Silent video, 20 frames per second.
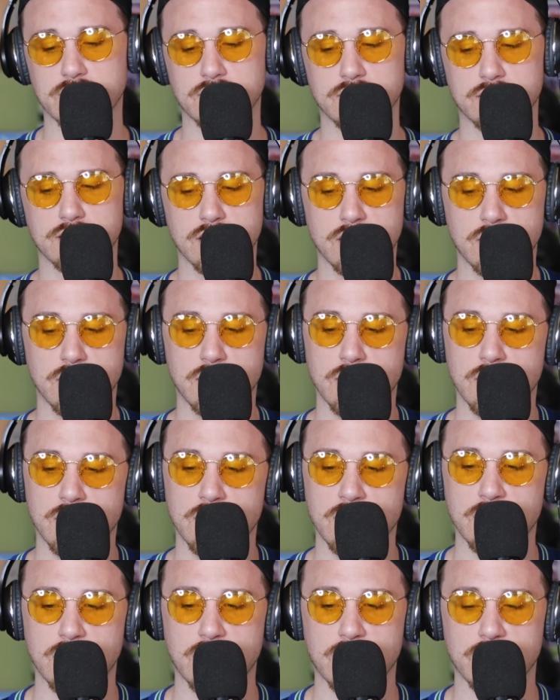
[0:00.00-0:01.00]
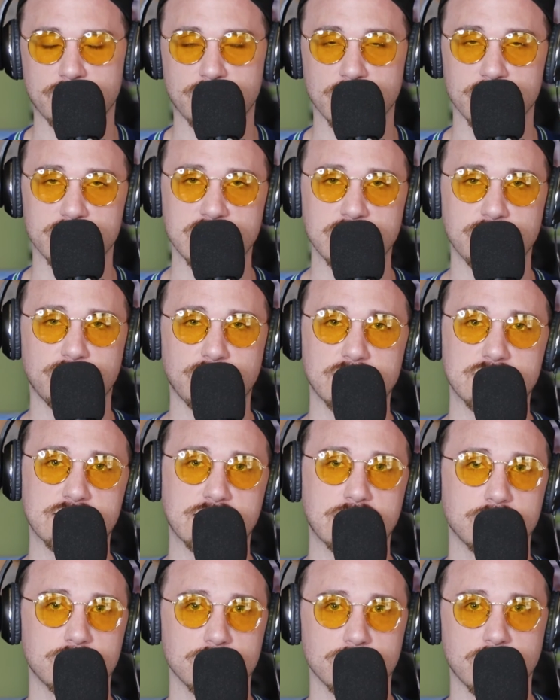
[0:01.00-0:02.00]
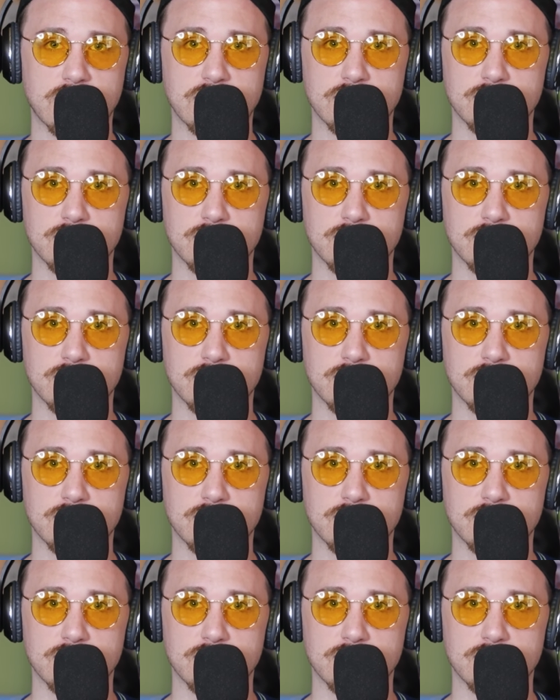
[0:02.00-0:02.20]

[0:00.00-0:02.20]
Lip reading: kid. If their defense can do